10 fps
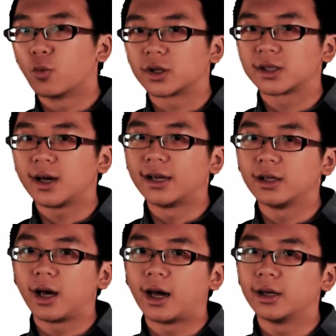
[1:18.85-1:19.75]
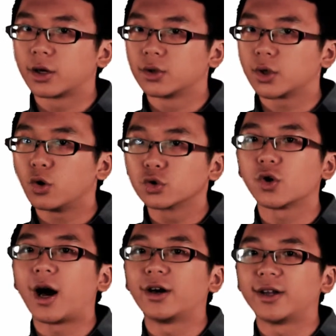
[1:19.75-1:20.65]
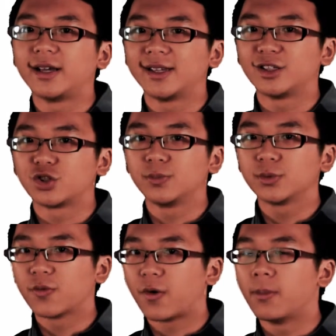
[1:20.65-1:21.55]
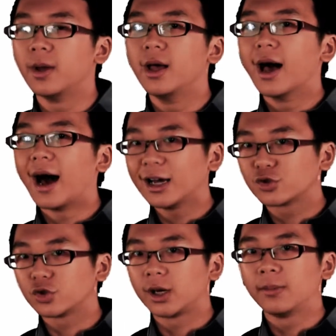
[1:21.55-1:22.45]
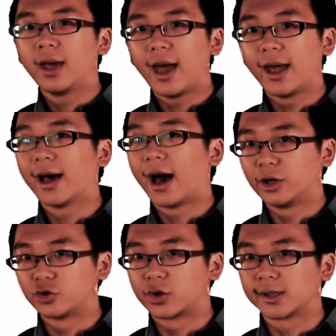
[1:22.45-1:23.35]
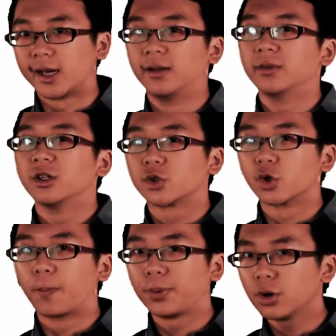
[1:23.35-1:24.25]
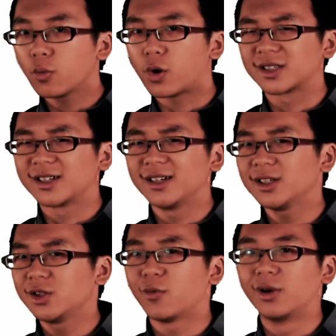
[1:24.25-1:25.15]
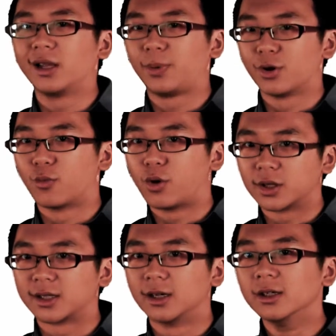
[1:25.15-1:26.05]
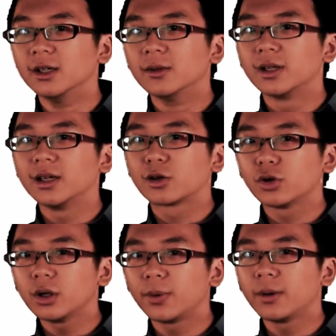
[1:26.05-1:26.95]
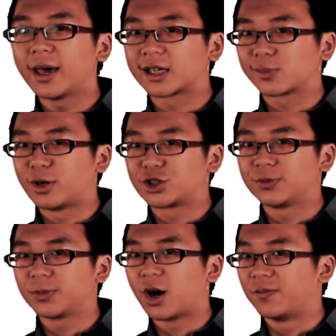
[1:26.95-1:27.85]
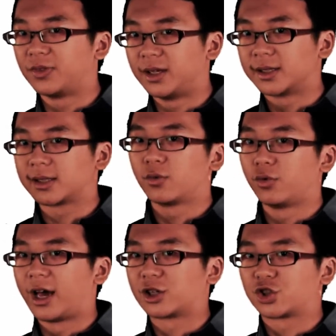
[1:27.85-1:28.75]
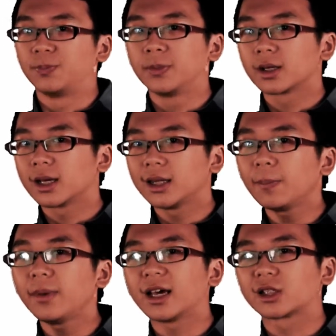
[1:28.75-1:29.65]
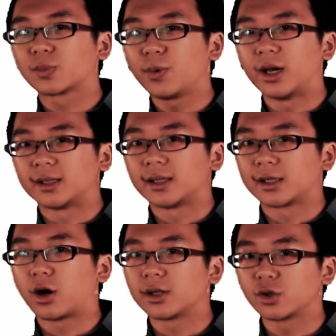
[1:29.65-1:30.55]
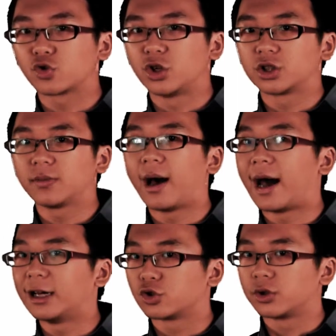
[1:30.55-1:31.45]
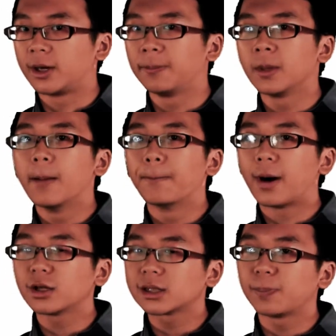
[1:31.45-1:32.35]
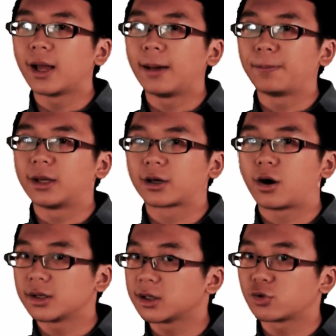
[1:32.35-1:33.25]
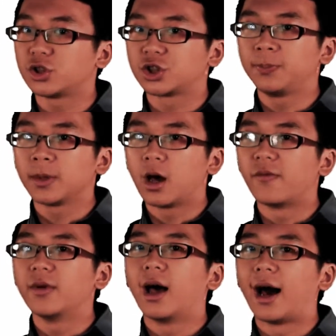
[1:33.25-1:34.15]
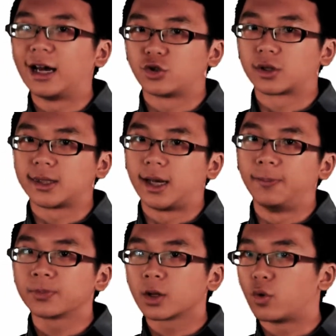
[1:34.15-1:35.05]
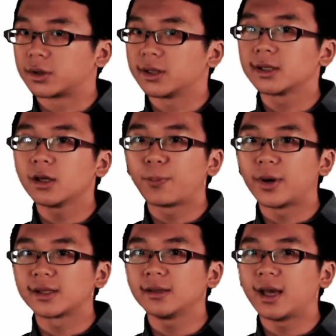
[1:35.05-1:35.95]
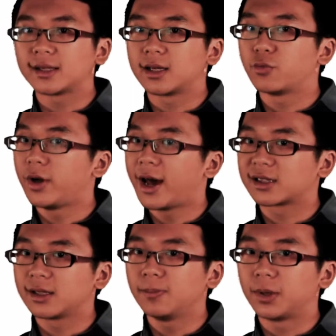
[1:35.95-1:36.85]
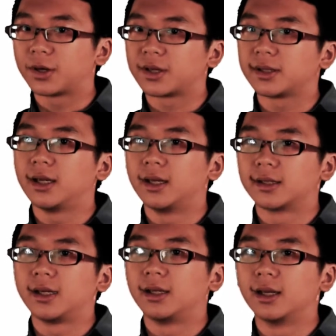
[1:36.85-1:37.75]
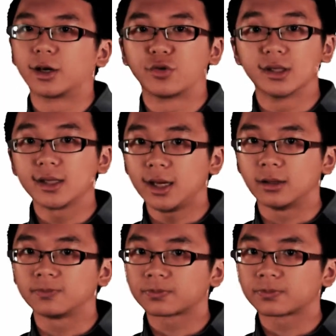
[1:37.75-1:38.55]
Water undergoes also ionization to form hydronium and hydroxide. So pure water is not really pure water. The equilibrium expression of this reaction can then be expressed as a concentration of hydronium multiplied by the concentration of hydroxide. Water is not present as a reactant because it is in the liquid state.